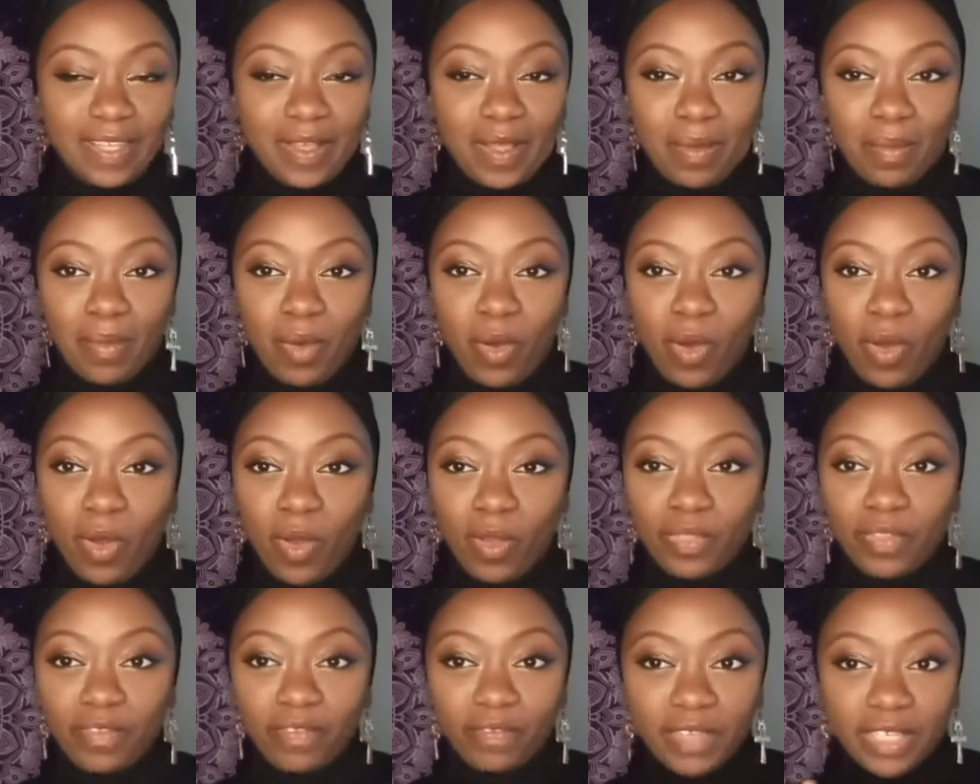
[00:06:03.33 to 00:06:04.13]

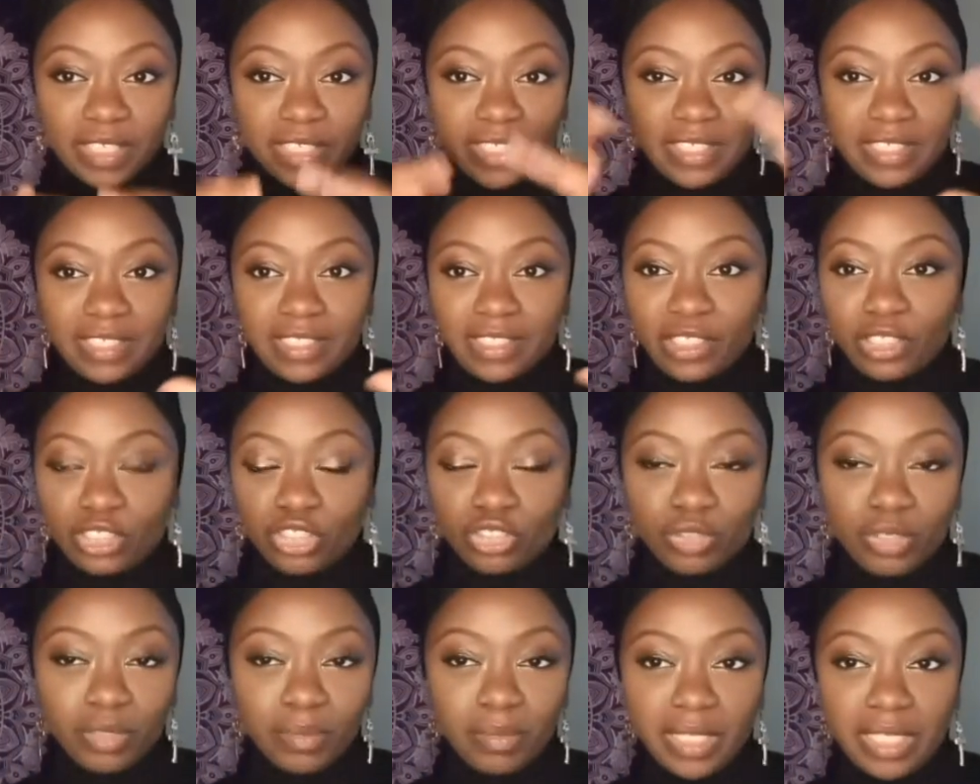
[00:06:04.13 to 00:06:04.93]
all the fixings and the
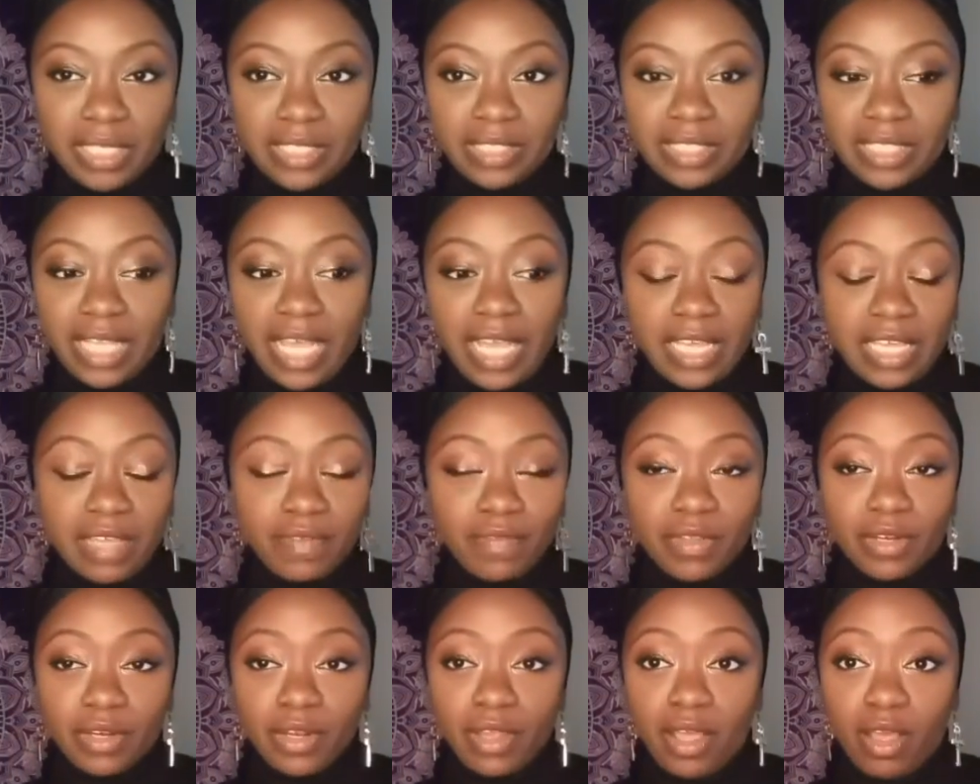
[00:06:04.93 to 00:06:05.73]
trimmings. I
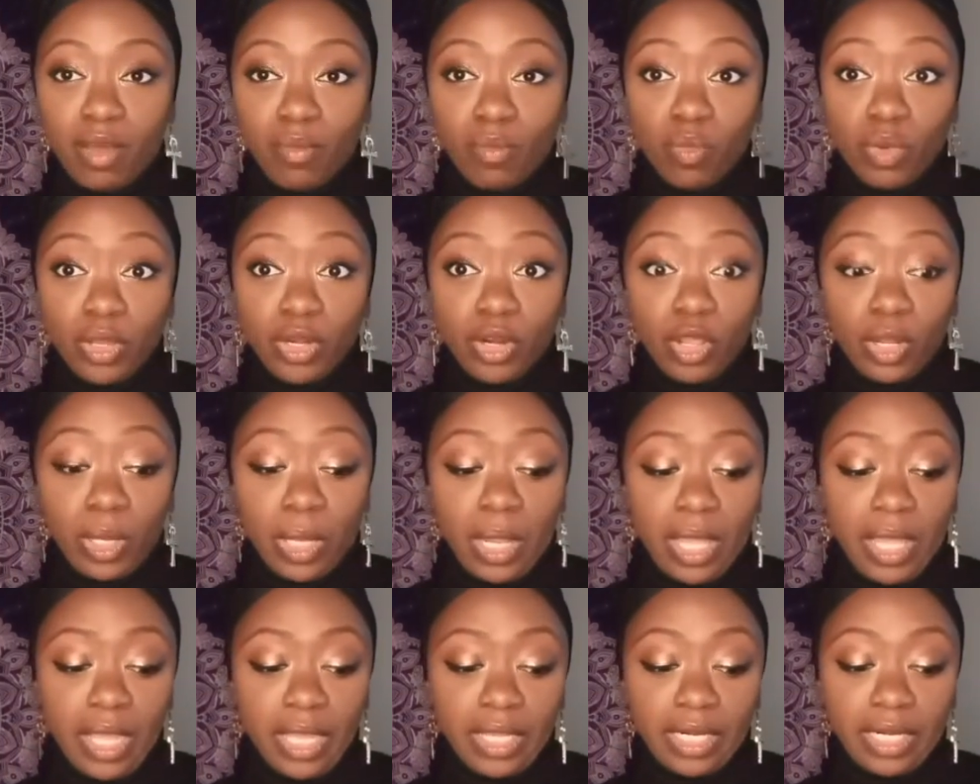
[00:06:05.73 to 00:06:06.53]
even went
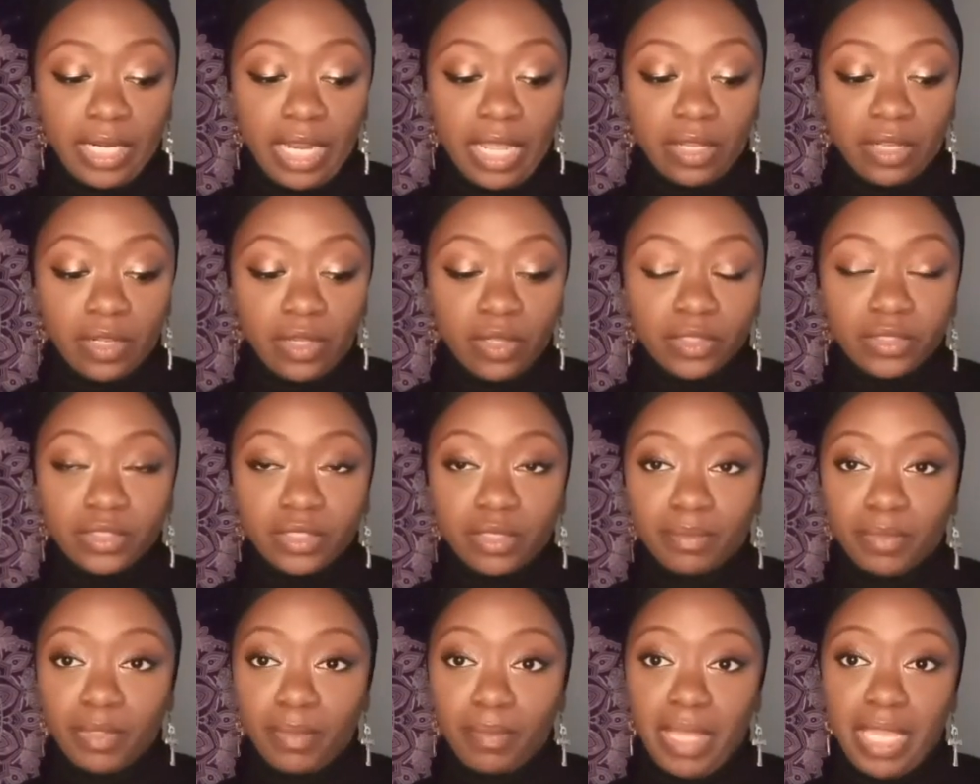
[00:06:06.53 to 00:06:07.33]
online and I looked
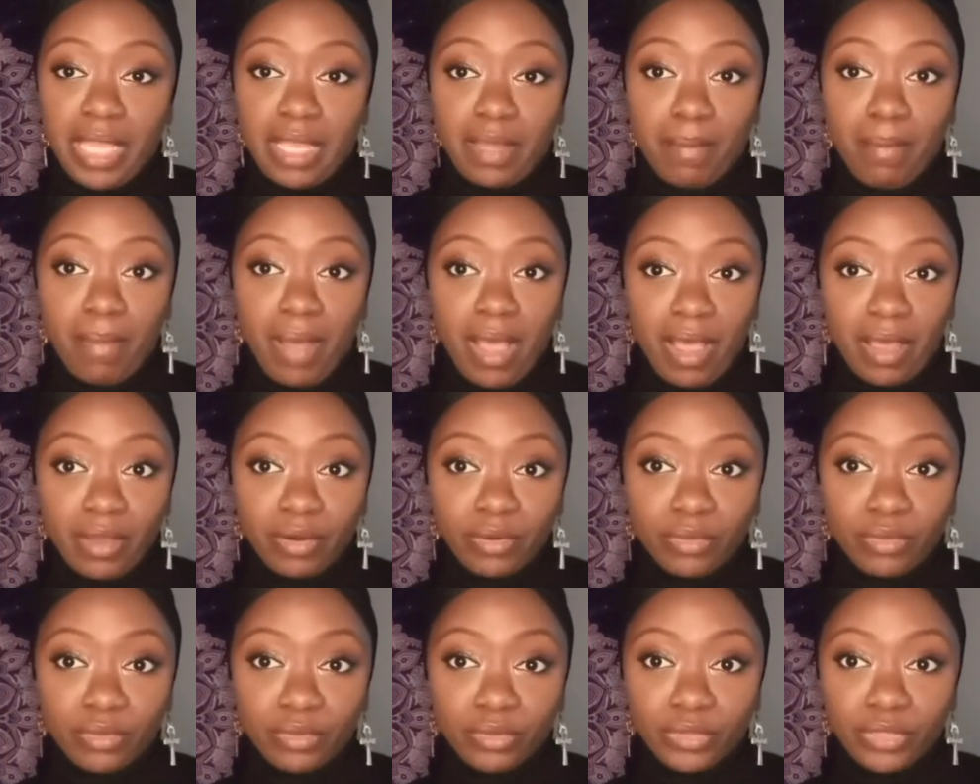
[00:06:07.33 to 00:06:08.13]
up the make and
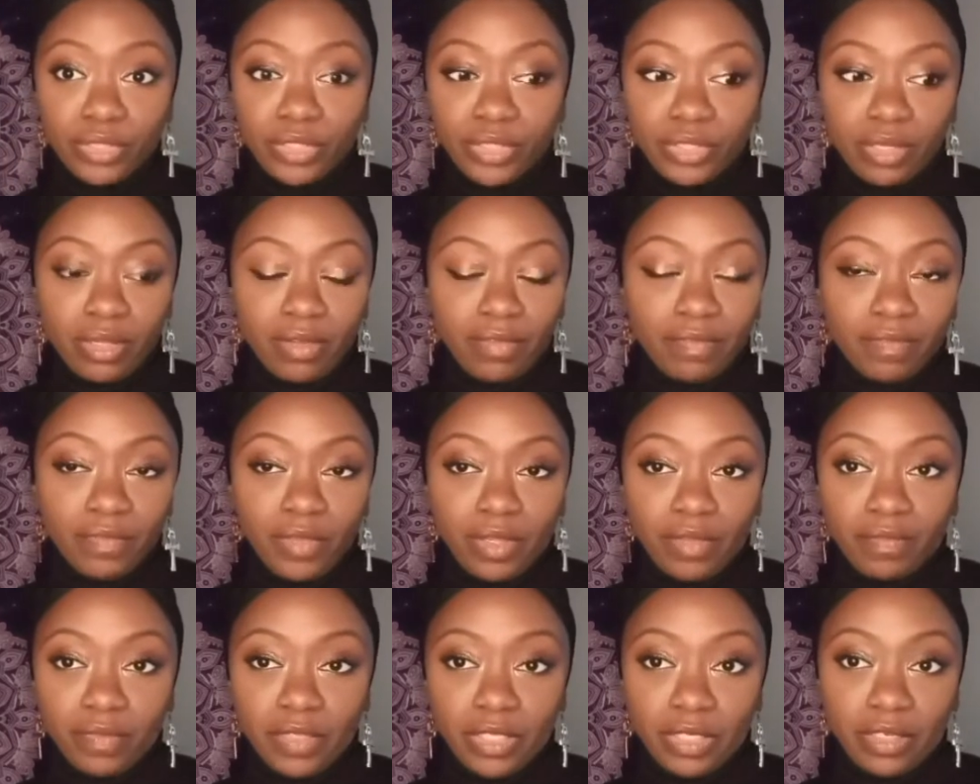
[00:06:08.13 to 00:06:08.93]
models
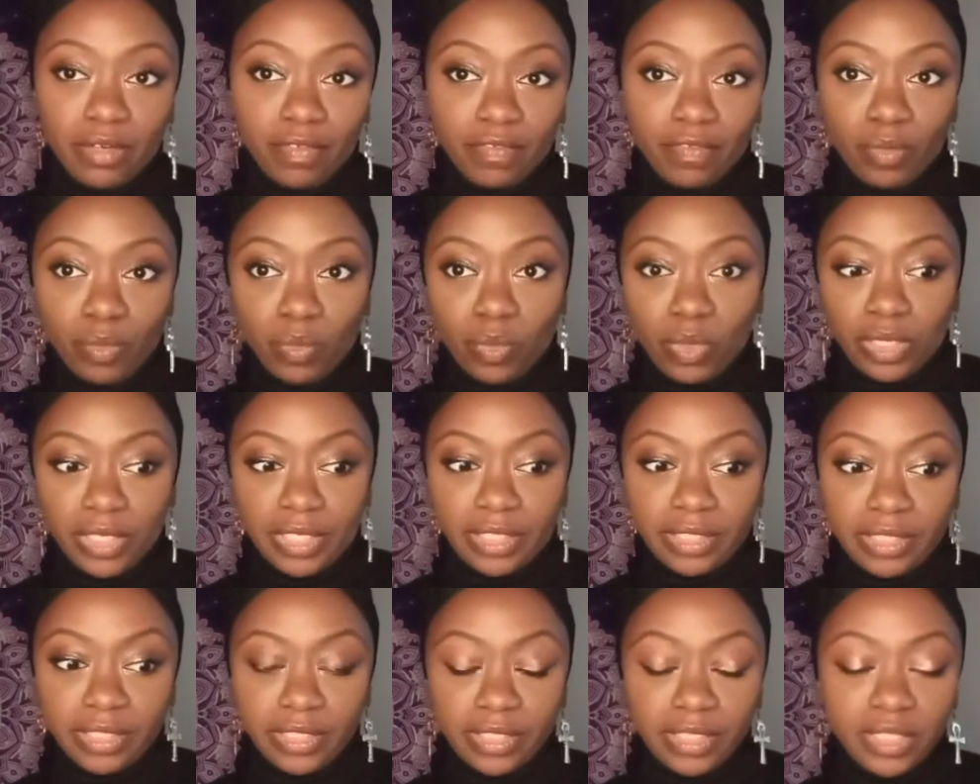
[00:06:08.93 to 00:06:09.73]
of the different
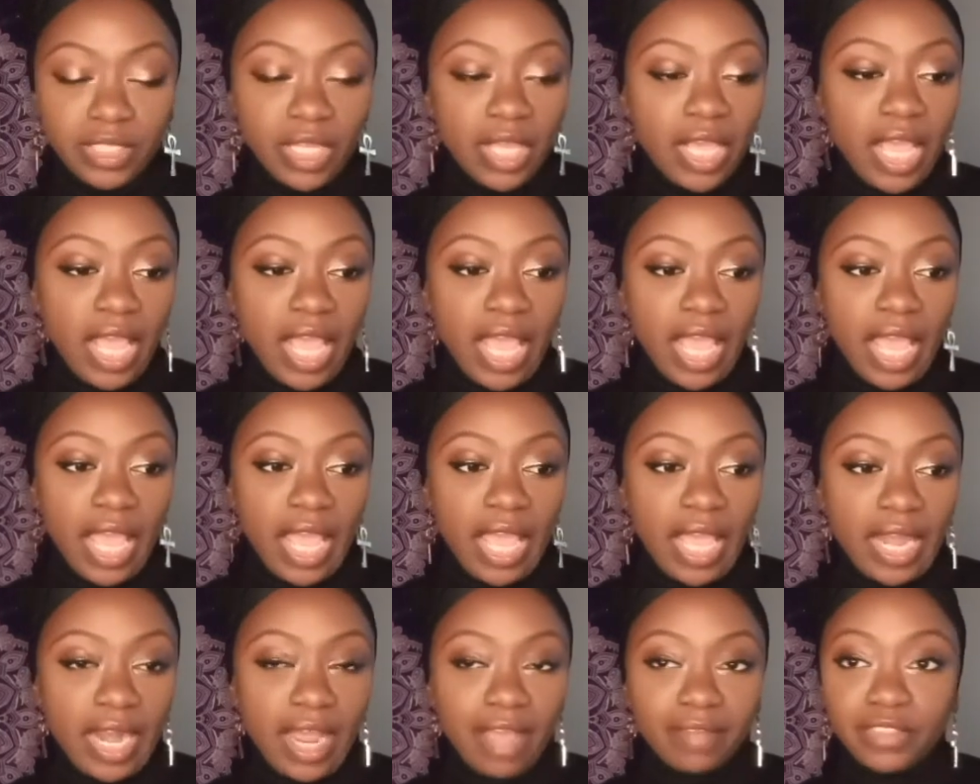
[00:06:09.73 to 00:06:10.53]
ones.
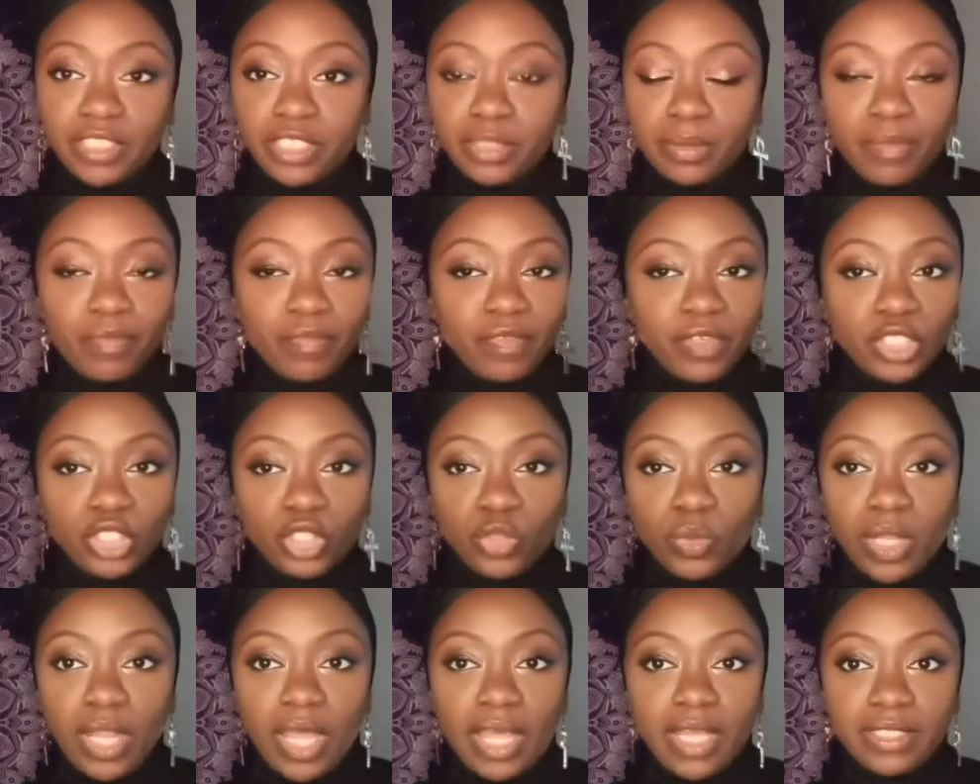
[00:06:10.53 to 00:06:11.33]
And I've just been
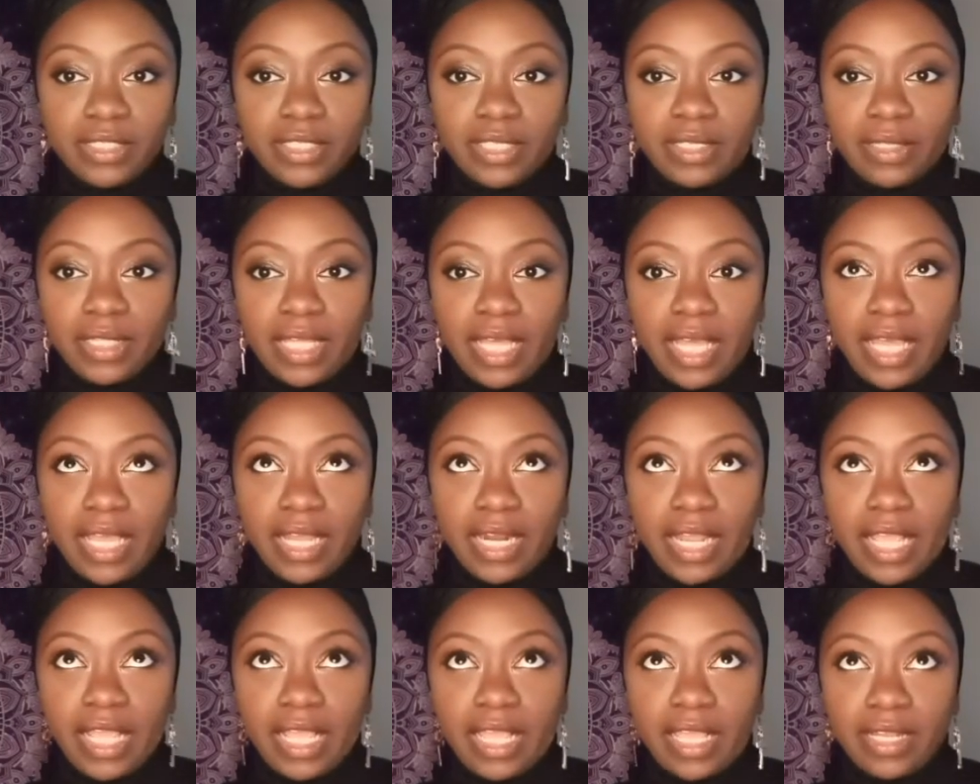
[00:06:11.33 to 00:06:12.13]
visualizing
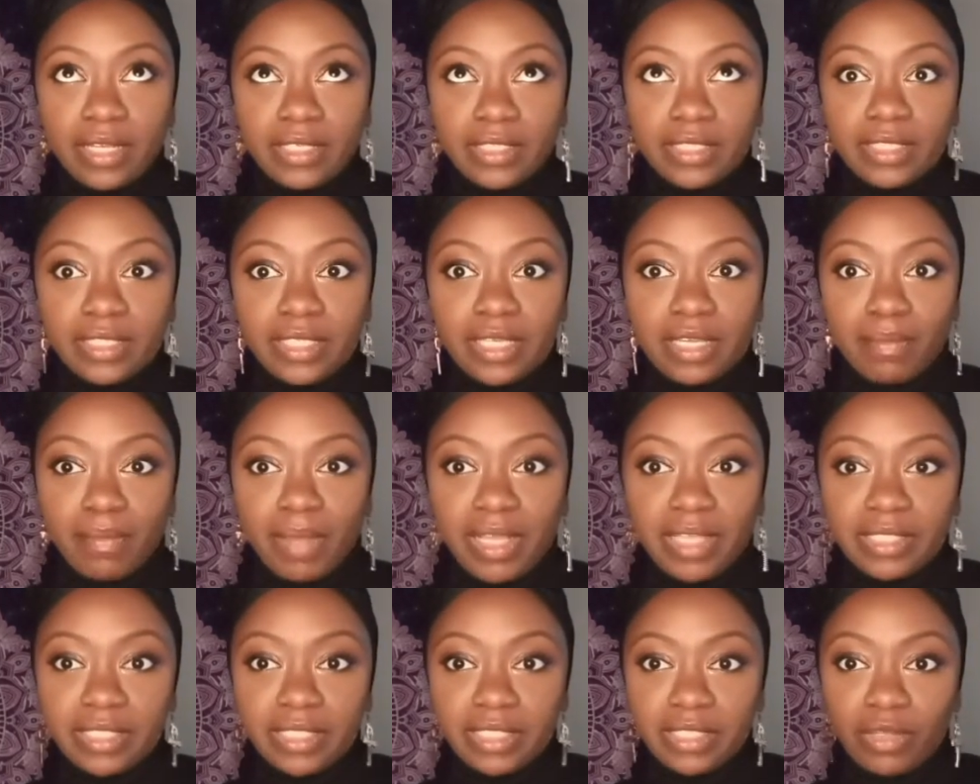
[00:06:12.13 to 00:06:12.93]
that and seeing
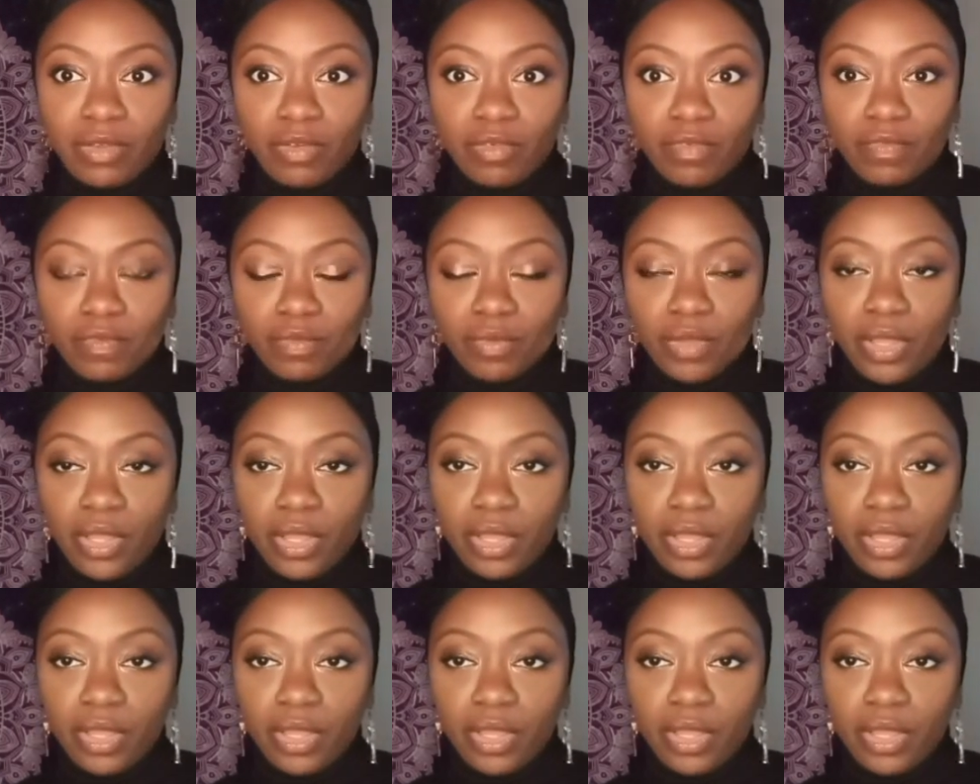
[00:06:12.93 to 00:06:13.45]
myself